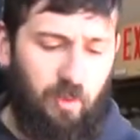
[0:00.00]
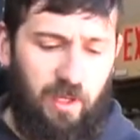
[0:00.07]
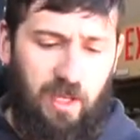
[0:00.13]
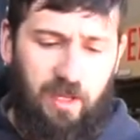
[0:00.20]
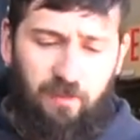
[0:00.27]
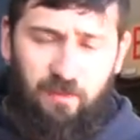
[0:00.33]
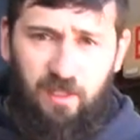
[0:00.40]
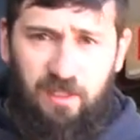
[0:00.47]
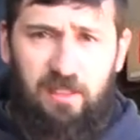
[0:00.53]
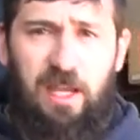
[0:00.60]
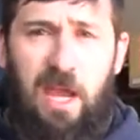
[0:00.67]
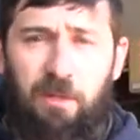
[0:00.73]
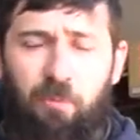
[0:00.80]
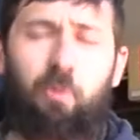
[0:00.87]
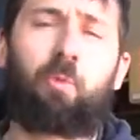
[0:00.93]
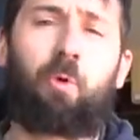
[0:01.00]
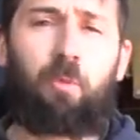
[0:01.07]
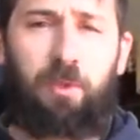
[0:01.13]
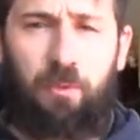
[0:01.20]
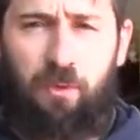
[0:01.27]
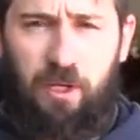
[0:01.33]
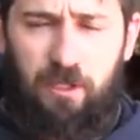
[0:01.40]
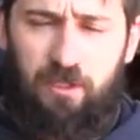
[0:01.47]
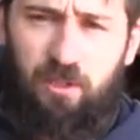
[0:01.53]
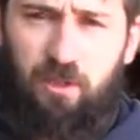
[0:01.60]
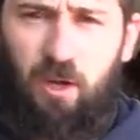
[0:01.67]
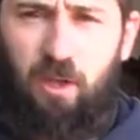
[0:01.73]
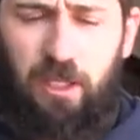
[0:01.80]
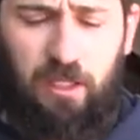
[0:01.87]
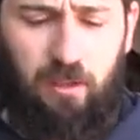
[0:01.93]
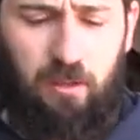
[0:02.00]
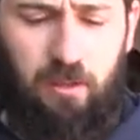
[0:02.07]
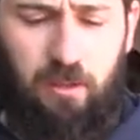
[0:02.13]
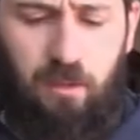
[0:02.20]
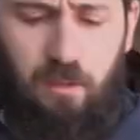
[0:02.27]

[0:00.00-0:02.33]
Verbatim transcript: away. This side we will be reinstalling.